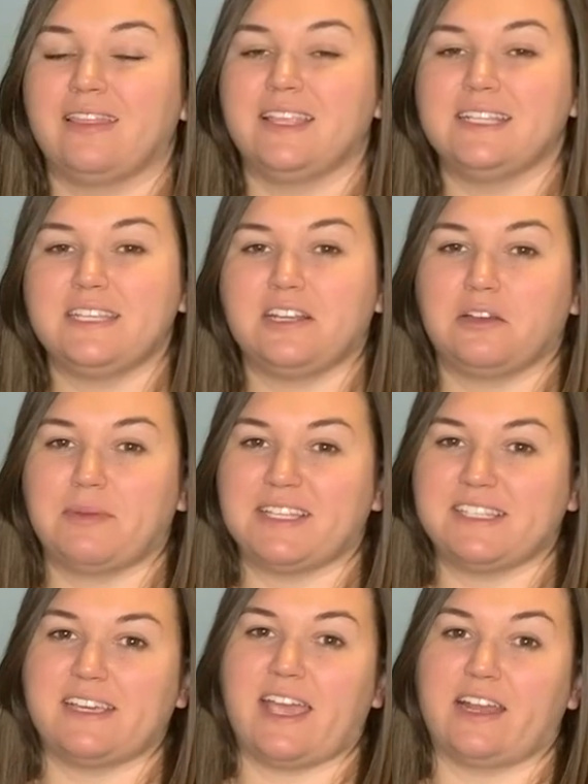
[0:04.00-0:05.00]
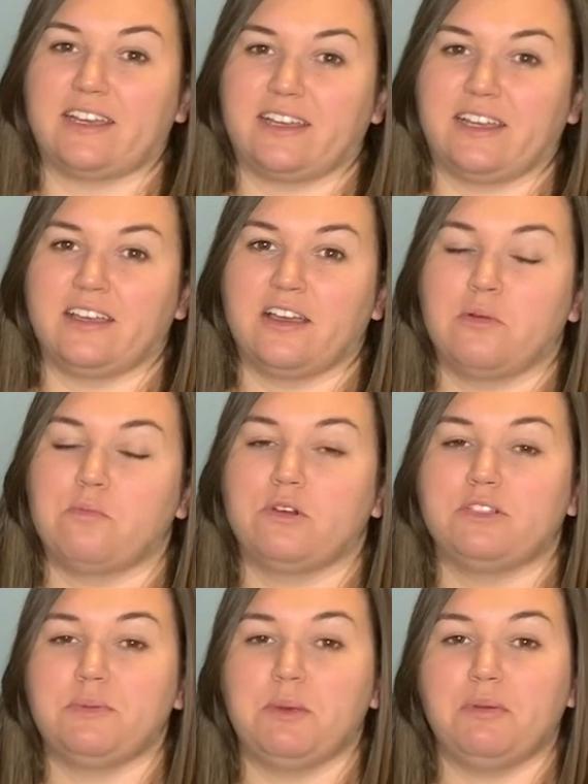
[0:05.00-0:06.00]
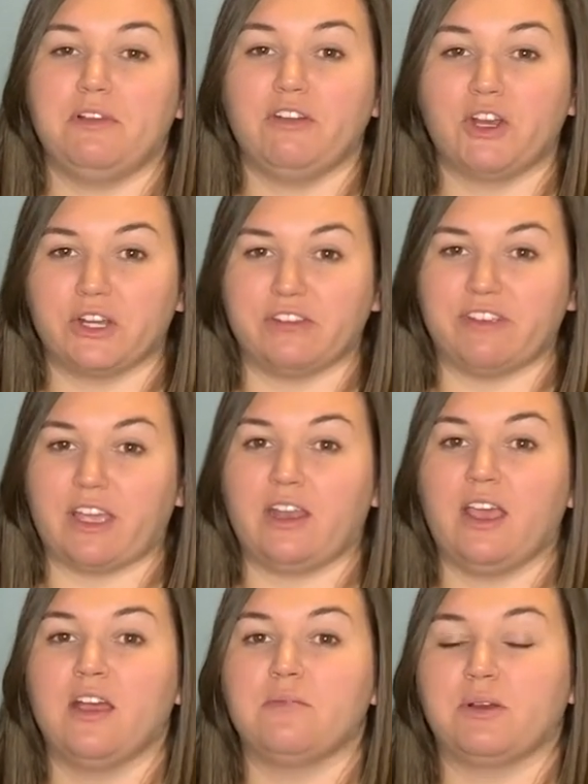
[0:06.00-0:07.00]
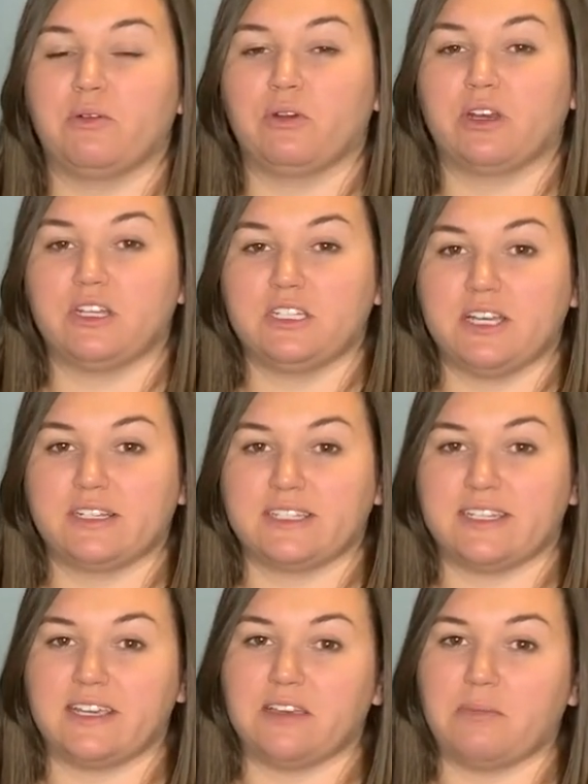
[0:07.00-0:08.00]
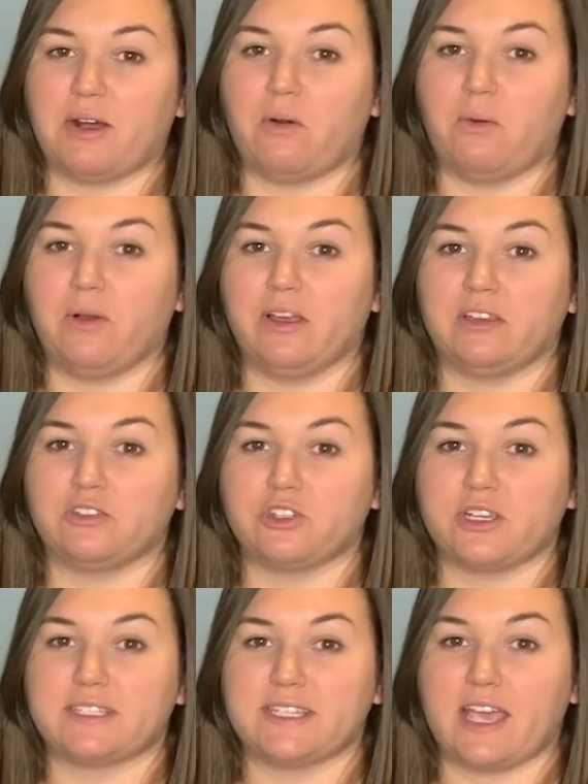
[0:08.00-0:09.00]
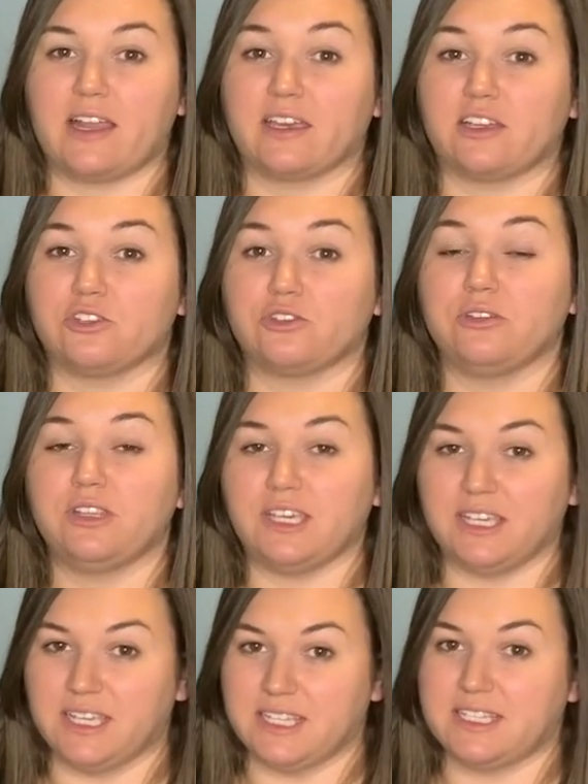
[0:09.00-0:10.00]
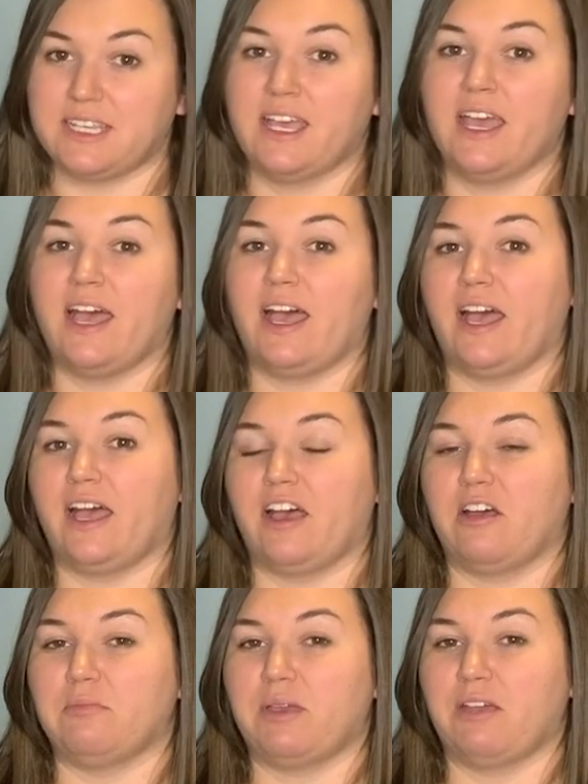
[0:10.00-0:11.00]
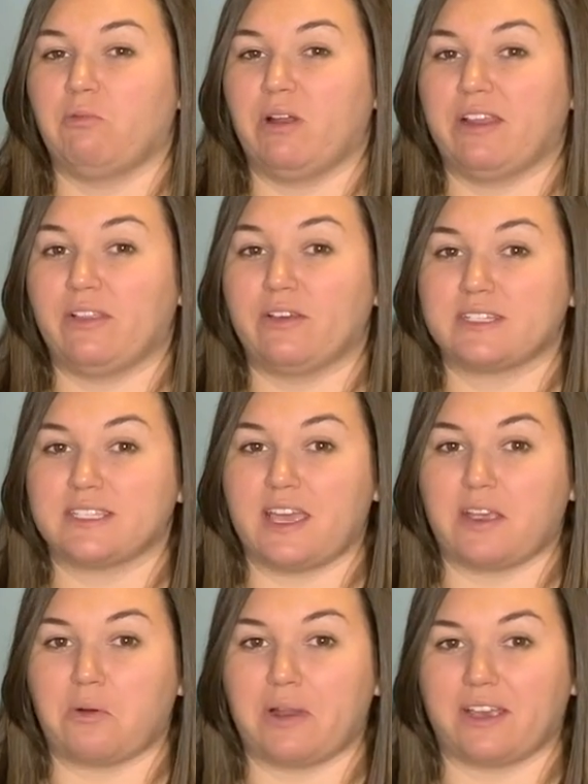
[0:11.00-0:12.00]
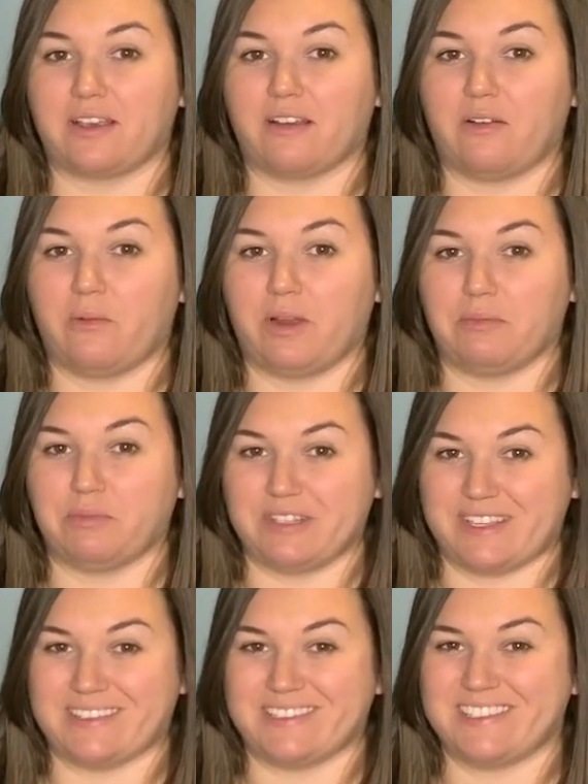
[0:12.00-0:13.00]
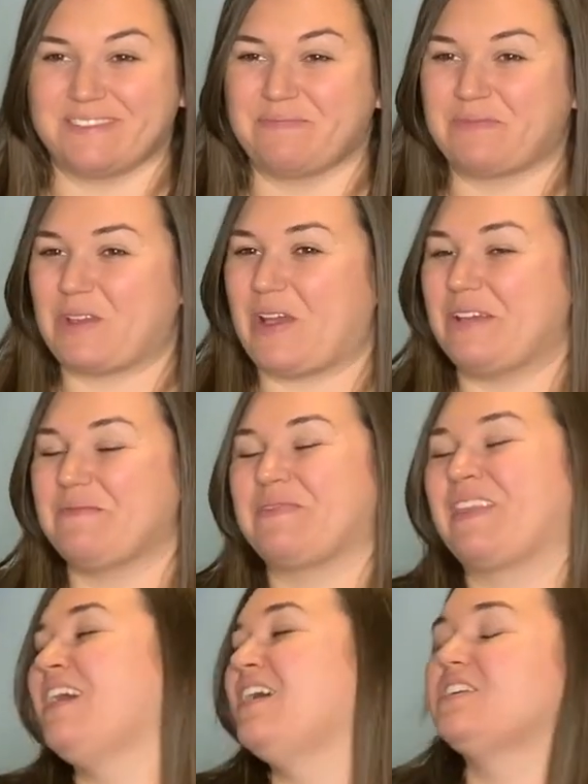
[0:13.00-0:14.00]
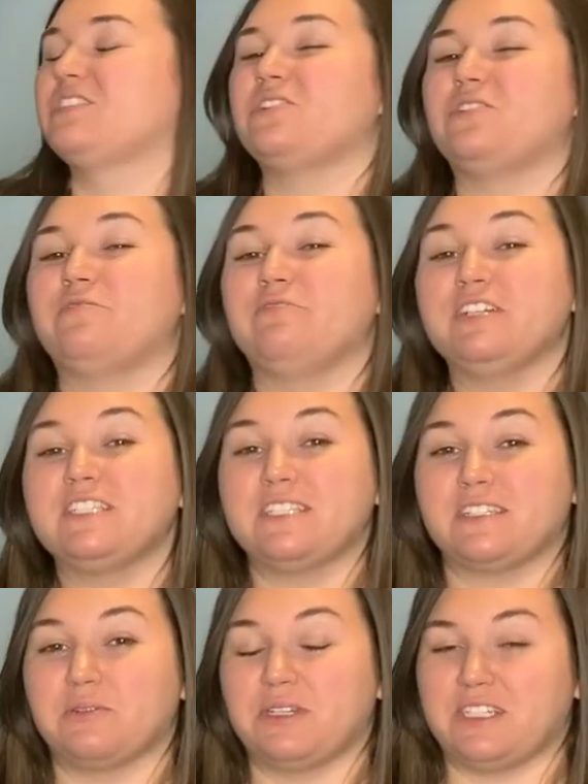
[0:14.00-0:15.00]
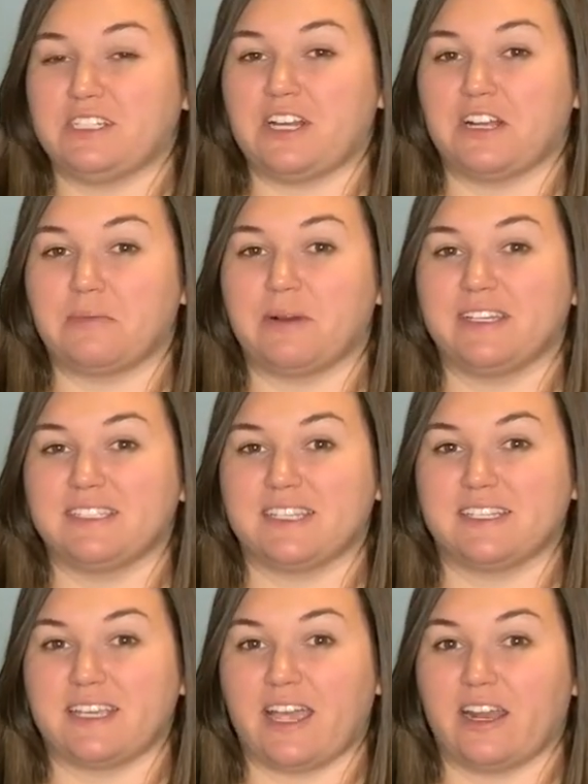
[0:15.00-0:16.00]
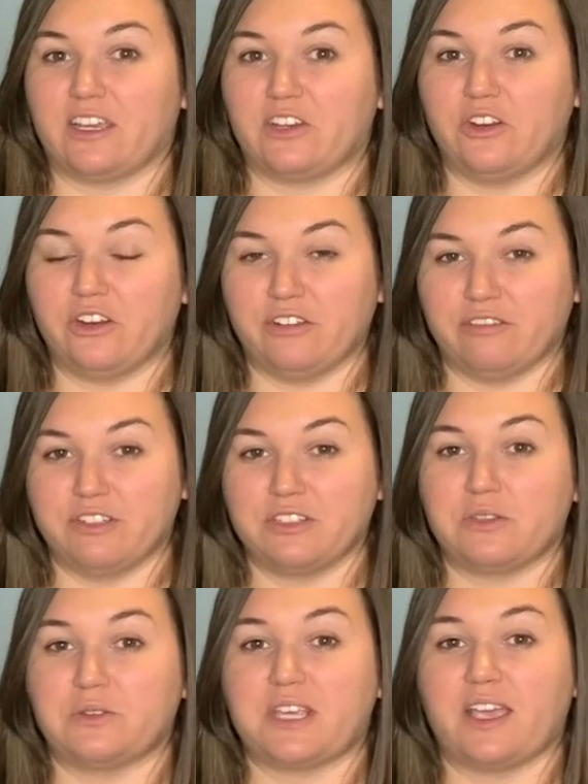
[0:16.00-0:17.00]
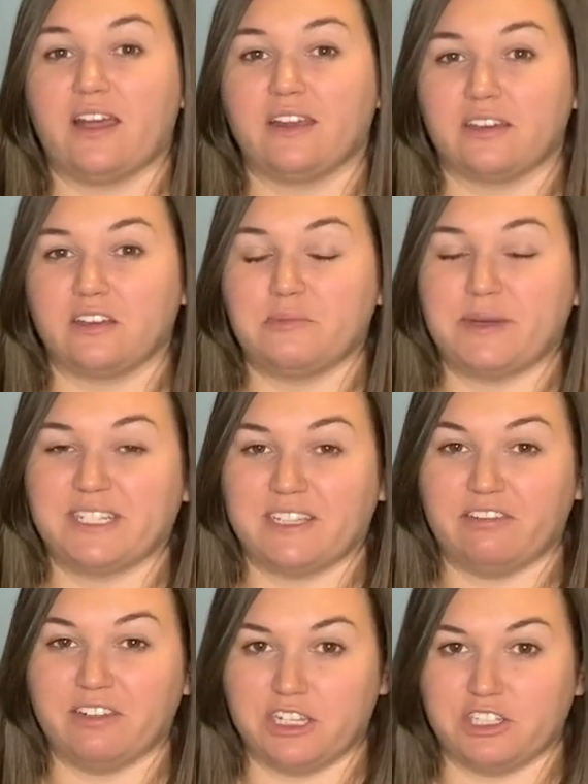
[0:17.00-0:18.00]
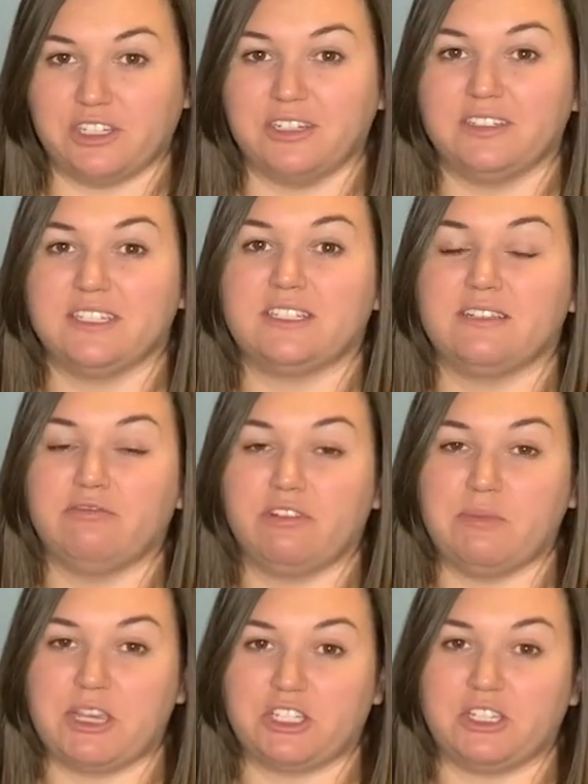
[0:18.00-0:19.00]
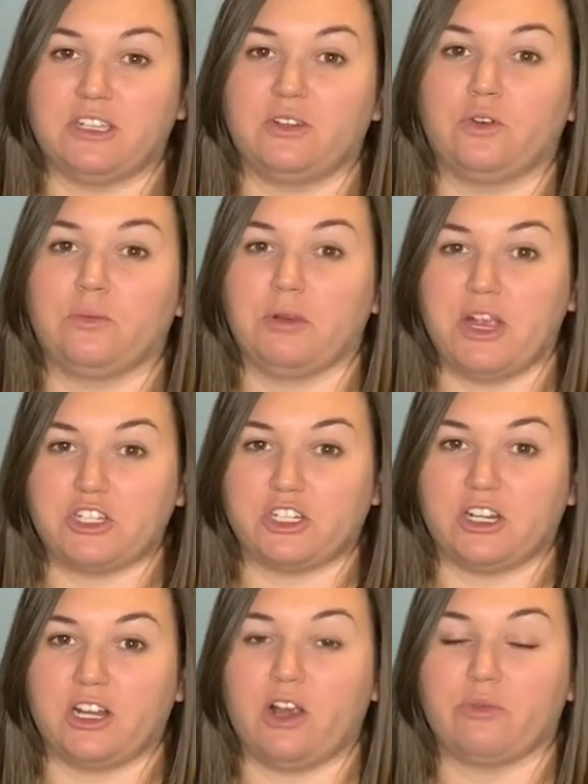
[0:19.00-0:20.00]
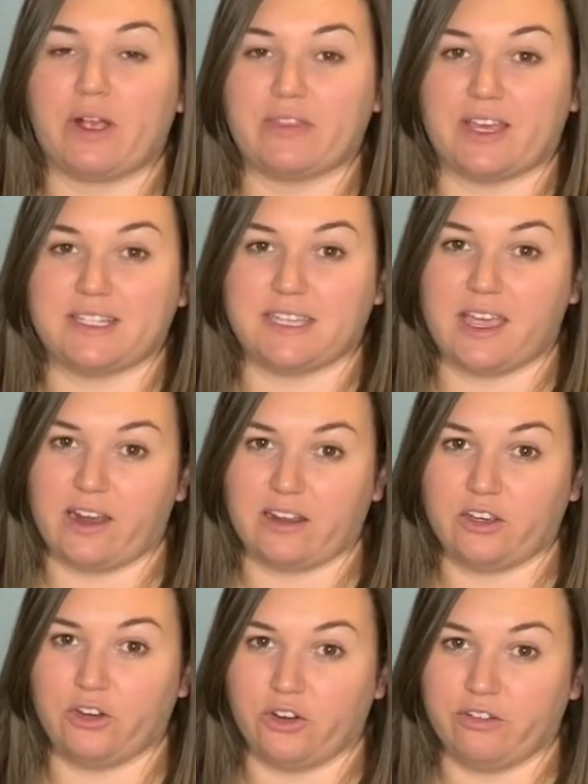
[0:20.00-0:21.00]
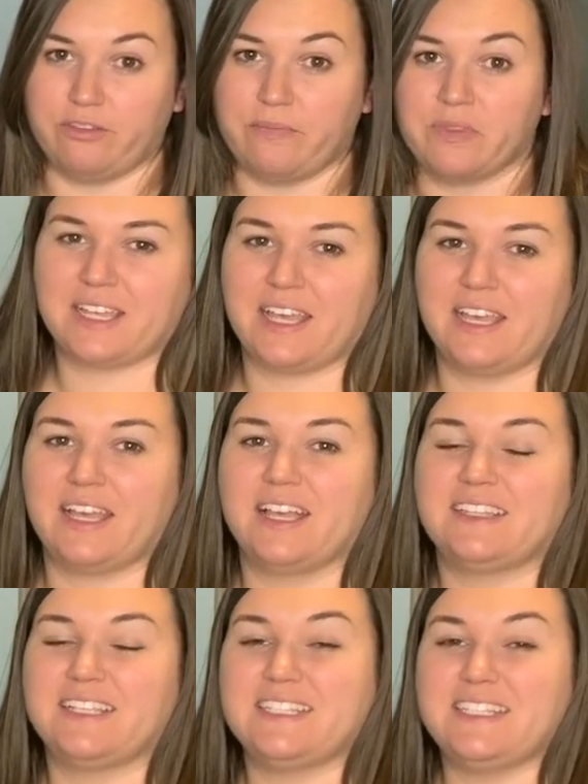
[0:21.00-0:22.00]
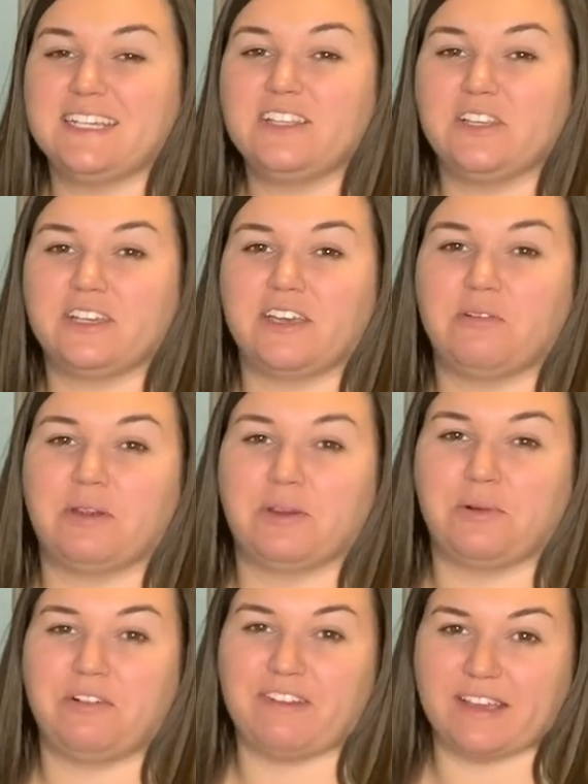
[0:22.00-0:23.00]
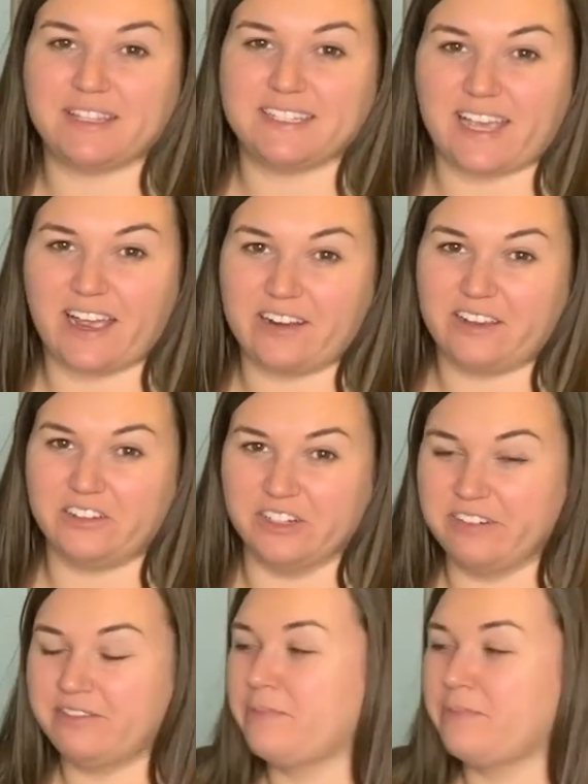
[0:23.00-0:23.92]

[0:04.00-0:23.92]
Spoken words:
let's talk about sciatica. Most people have heard of it, but we're going to talk today about what sciatica truly is and what it looks like when it presents. Okay. So first thing we need to talk about is the sciatic nerve. So sciatica, by definition, is inflammation or pressure around that sciatic nerve. Let's take a look at where we'll find the sciatic nerve.